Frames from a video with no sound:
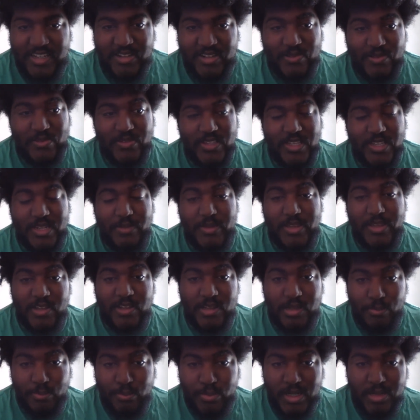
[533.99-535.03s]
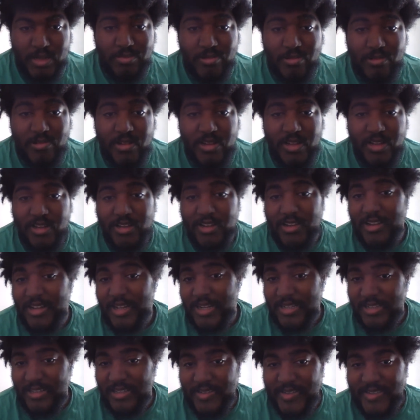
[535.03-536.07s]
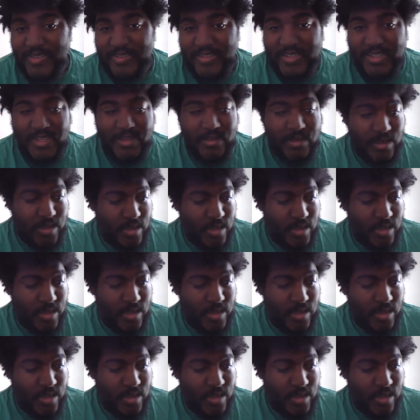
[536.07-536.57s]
who's going to be on the bubble, and all that good stuff.